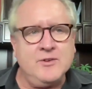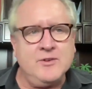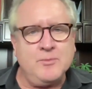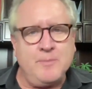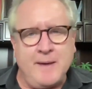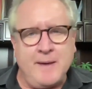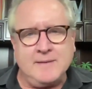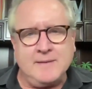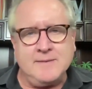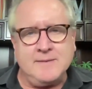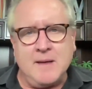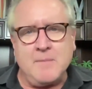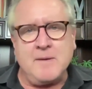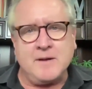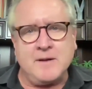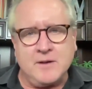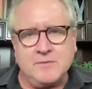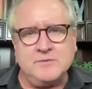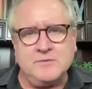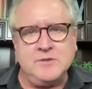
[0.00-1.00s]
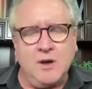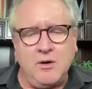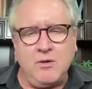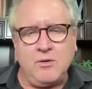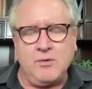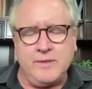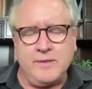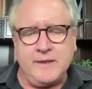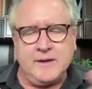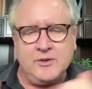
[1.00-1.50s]
this pandemic of
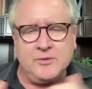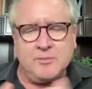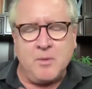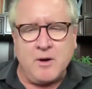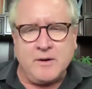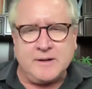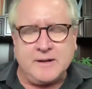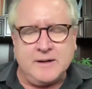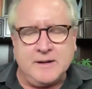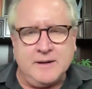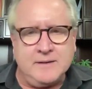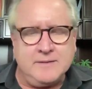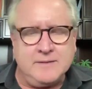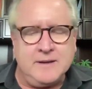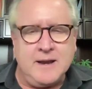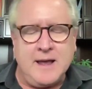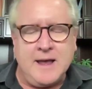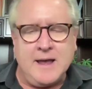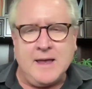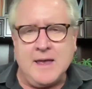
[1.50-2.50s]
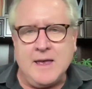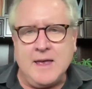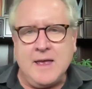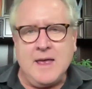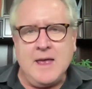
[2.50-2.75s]
dull that is marketing today.